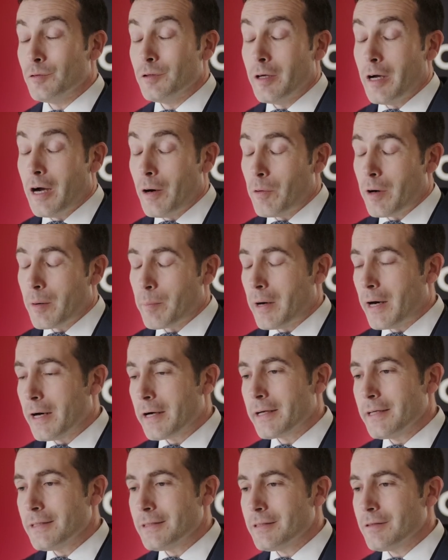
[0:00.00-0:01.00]
our
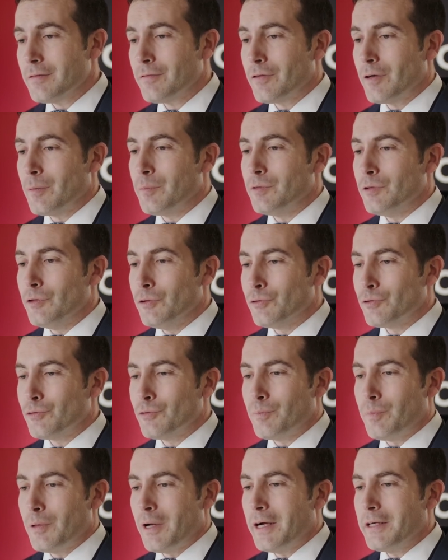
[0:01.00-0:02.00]
markets from new
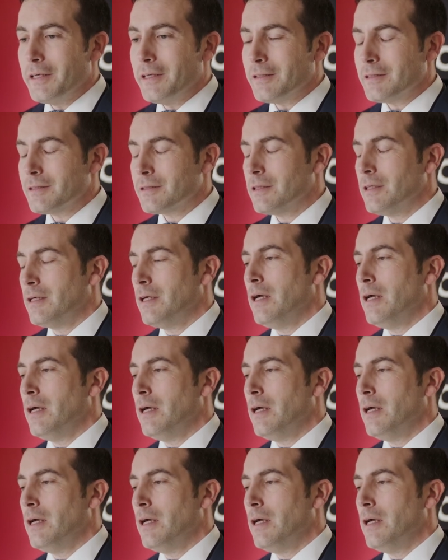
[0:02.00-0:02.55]
suppliers.